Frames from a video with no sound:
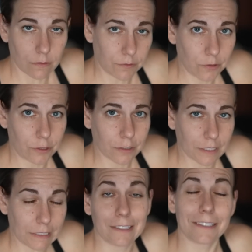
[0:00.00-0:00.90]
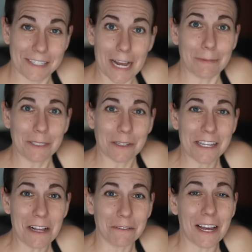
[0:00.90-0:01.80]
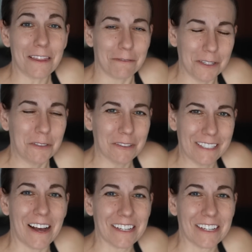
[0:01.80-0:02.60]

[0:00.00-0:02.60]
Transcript: The future is stabbing yourself, and the future is